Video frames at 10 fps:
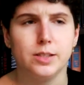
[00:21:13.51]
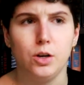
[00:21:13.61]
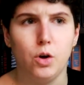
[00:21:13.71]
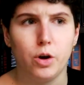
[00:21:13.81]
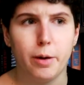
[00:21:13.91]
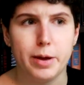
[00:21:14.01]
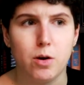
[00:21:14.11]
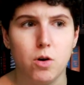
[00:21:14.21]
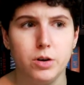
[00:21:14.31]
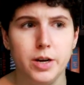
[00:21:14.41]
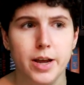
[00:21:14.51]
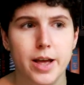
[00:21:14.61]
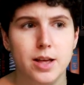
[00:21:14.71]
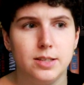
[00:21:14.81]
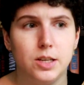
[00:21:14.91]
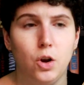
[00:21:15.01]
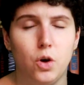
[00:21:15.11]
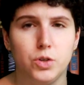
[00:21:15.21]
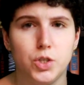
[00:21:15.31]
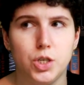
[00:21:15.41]
There's a lot going on, there's a
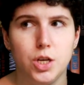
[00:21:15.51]
lot